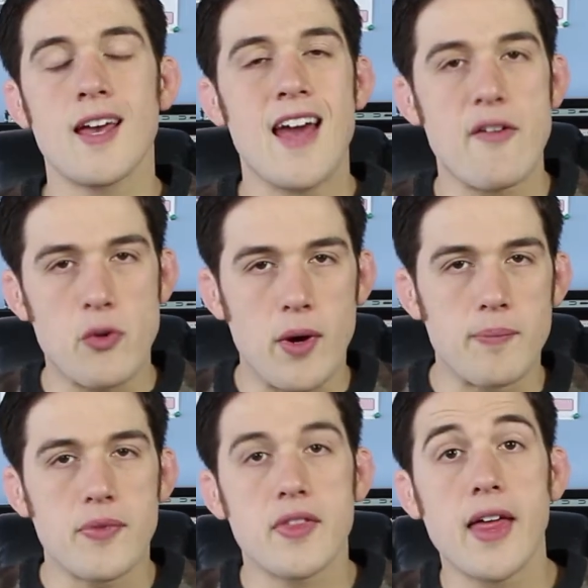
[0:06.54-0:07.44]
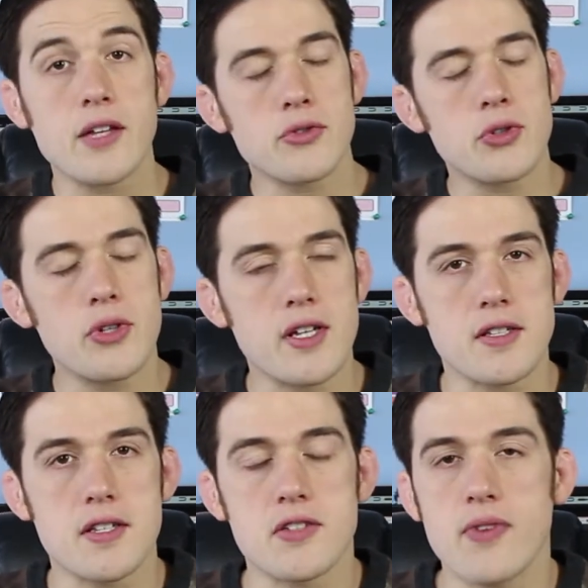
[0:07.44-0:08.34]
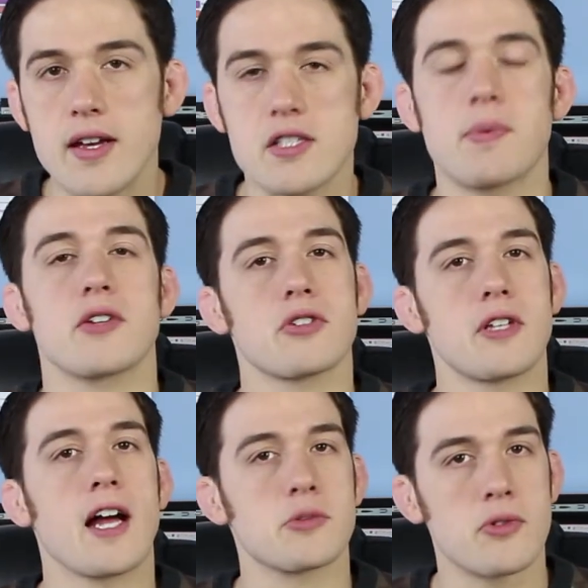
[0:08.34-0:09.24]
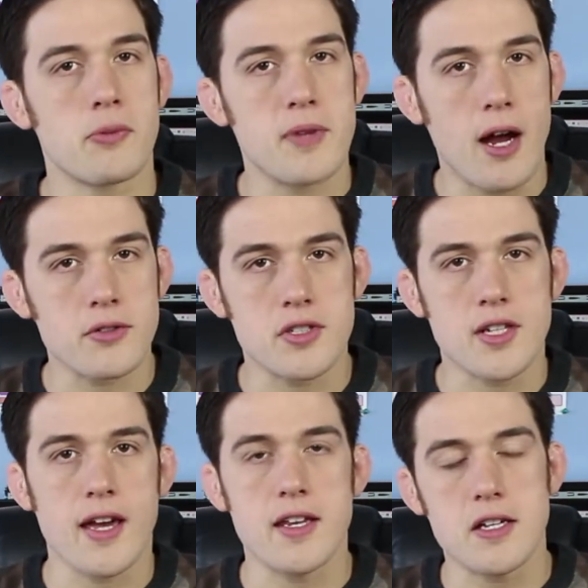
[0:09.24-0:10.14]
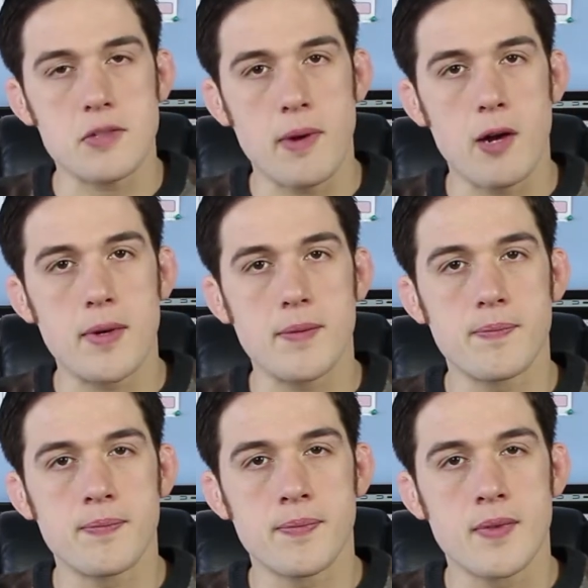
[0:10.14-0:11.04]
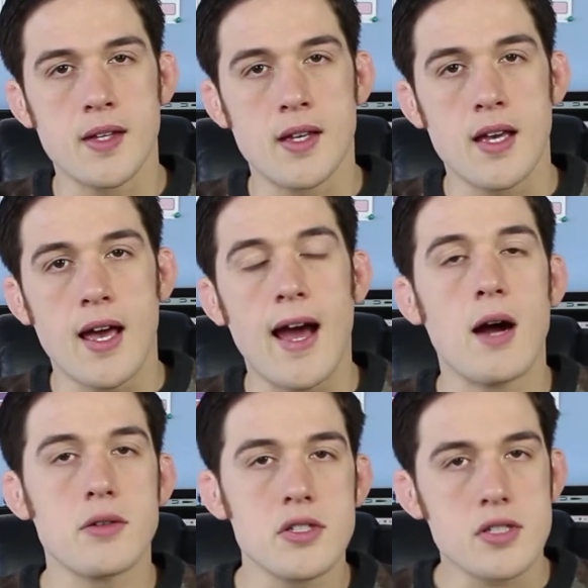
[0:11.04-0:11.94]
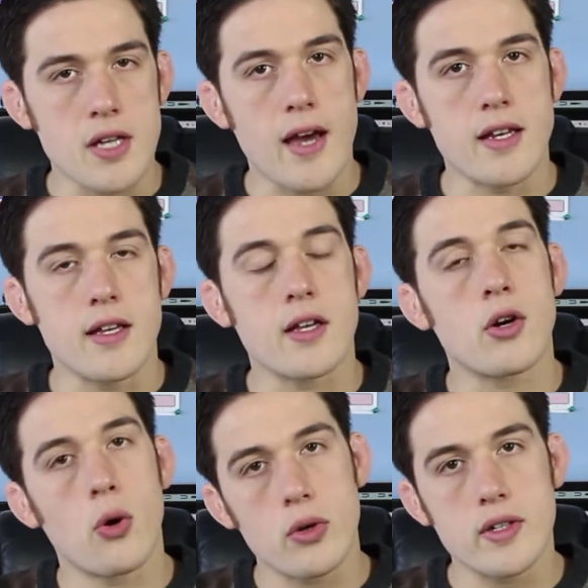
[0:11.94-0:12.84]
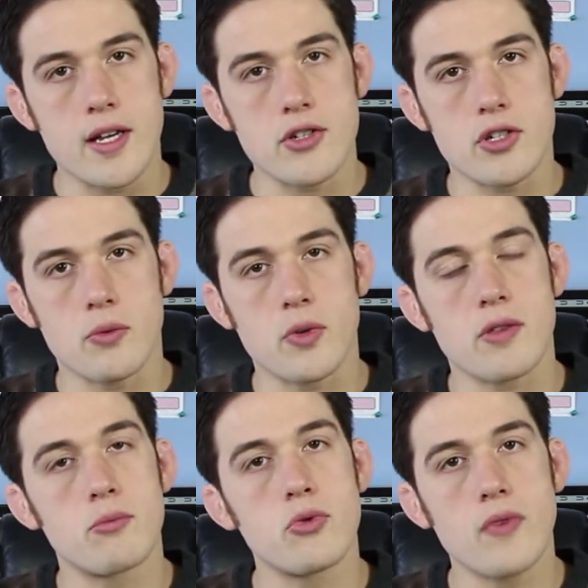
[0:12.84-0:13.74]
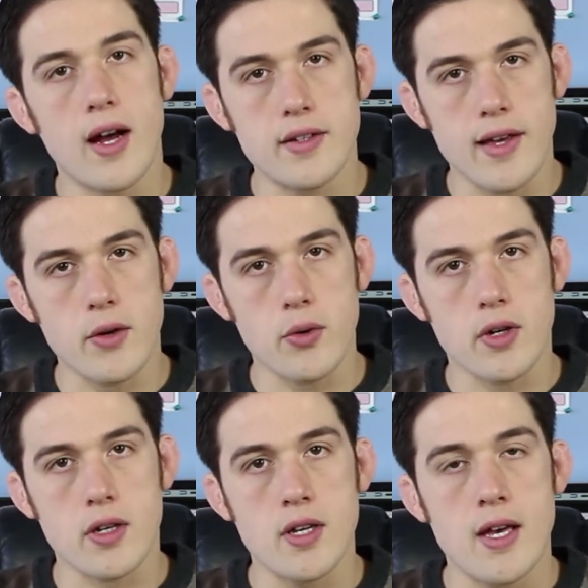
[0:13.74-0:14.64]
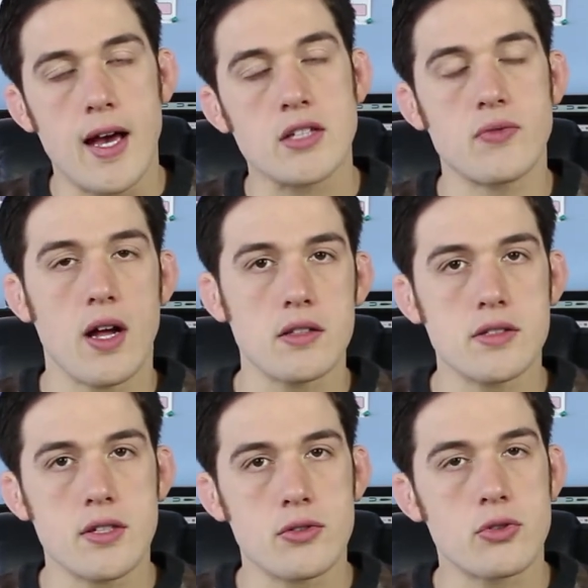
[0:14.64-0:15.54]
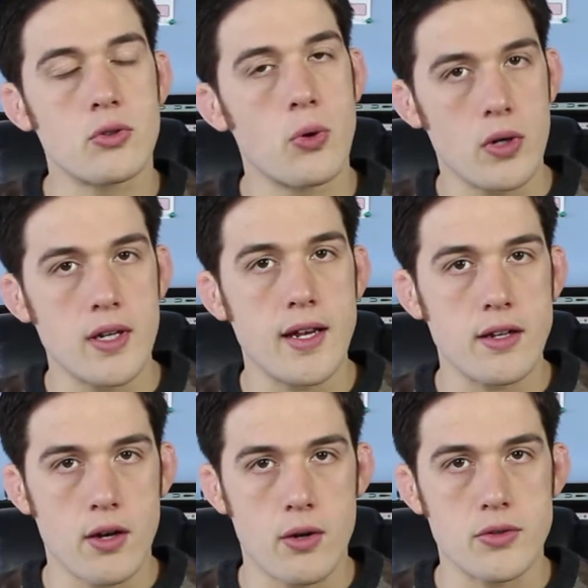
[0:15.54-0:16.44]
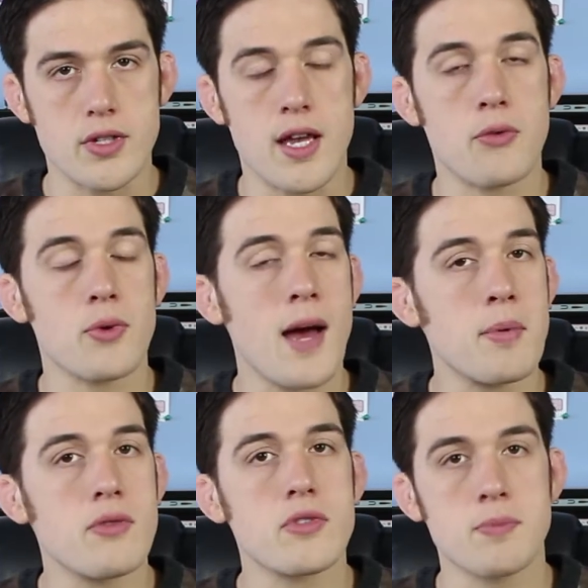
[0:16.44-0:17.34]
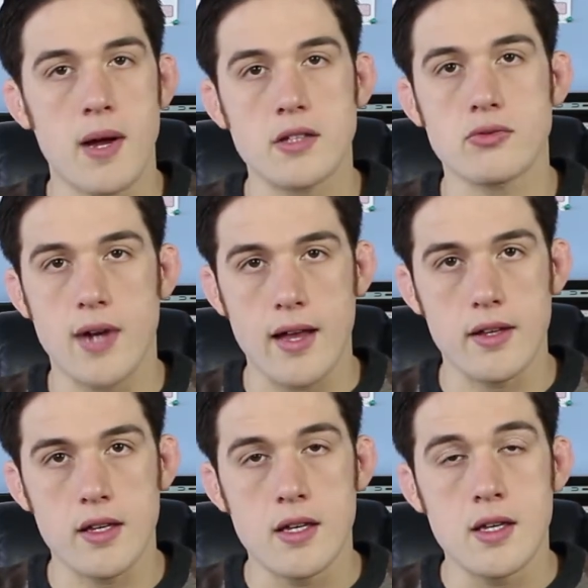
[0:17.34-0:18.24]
Hey everyone, thanks for tuning into this very special announcement from the Our Society Experiment. Our Society, in coordination with MoveOn.org, has volunteered to coordinate and host a rapid response rally